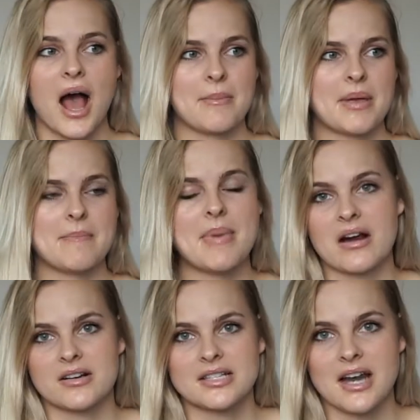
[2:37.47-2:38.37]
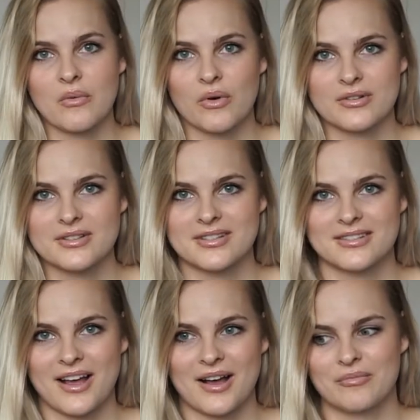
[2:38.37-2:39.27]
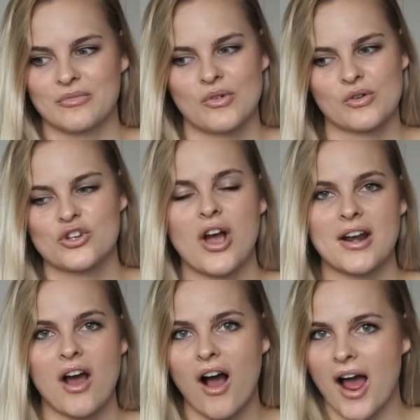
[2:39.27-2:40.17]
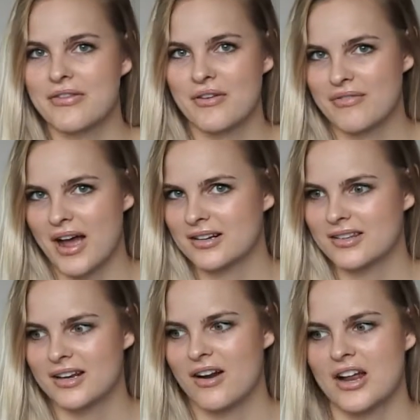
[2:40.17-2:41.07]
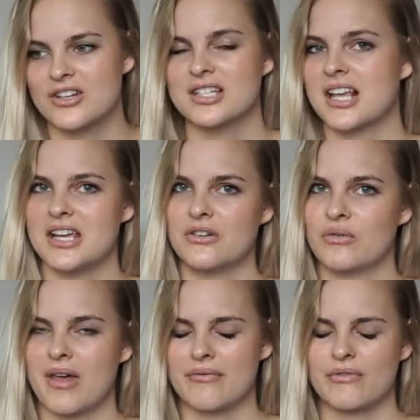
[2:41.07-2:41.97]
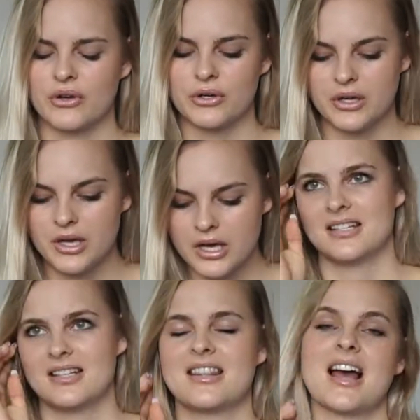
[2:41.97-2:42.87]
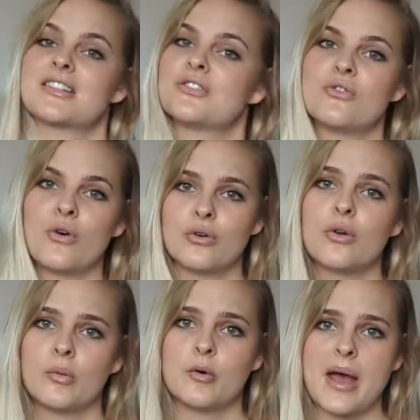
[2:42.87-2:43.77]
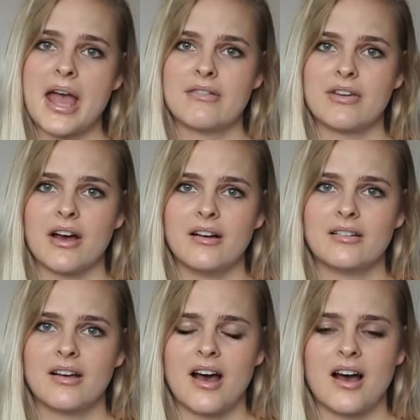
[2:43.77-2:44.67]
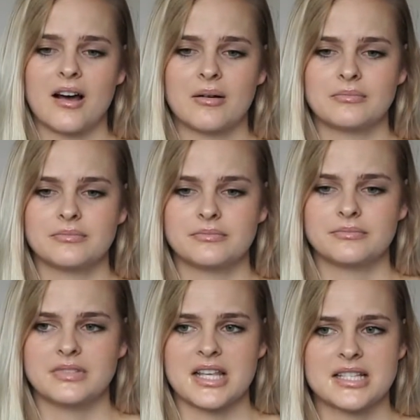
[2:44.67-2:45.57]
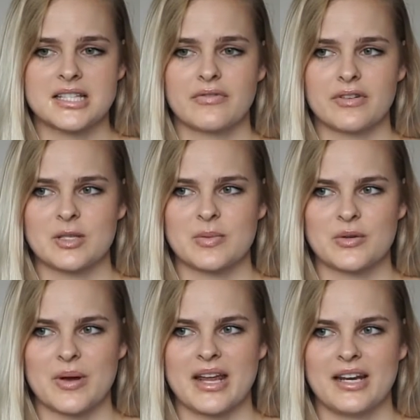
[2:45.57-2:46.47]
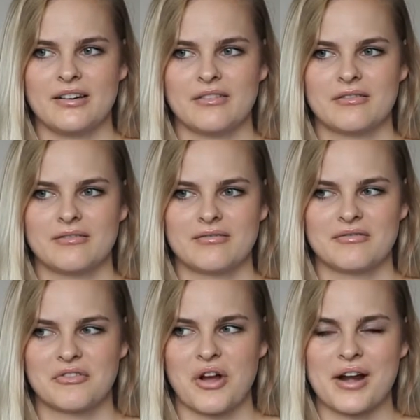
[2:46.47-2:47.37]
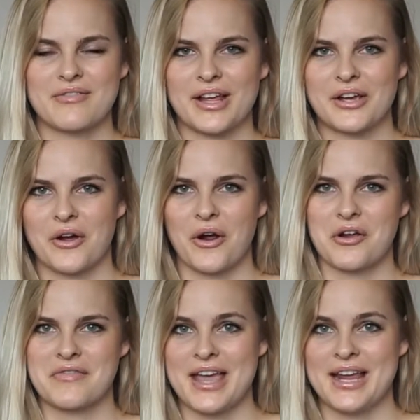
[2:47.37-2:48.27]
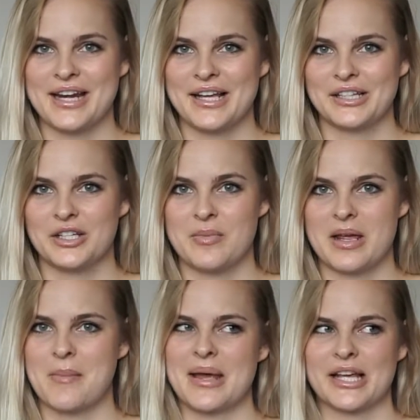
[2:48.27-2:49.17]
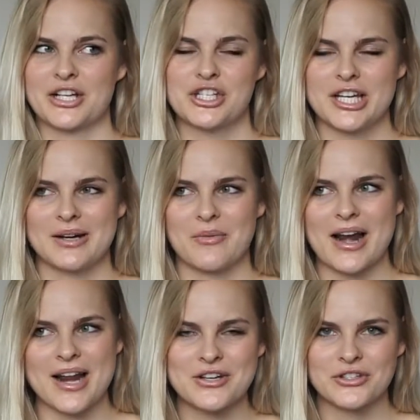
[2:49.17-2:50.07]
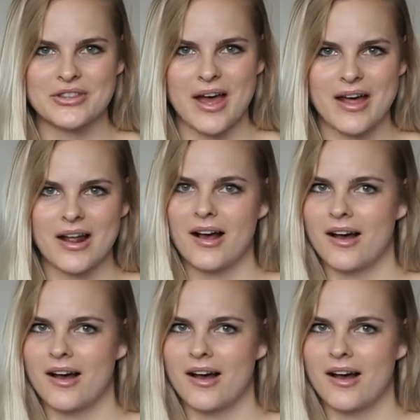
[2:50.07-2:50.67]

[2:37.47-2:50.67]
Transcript: embarrassed I was, or trying to hide the fact that I'd just eaten all that food. That's not normal behavior. There's a difference between kind of like overeating a little bit and being like, shit, why did I do that?